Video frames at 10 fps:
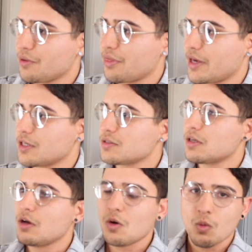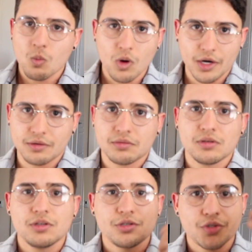these two things:
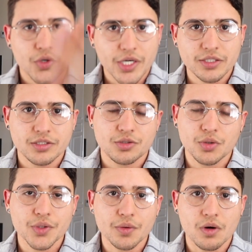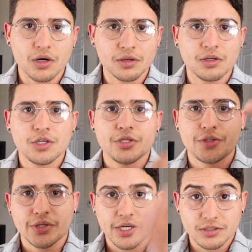one, showcases who you are,
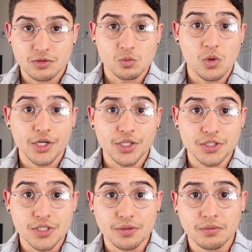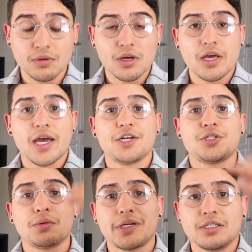showcases what you do,
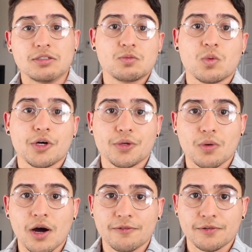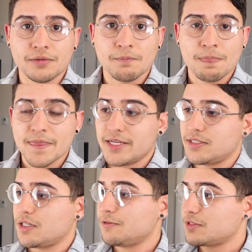and showcases what you offer,
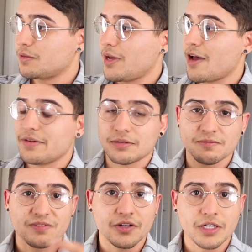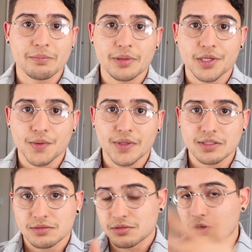instead of having very
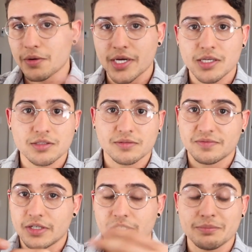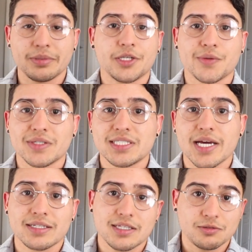ambiguous slogans and very
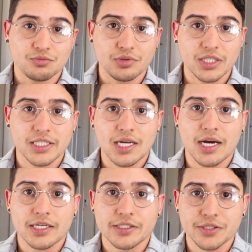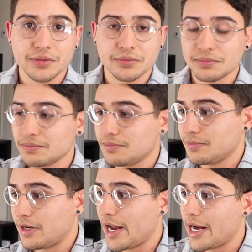ambiguous text that's really not going to do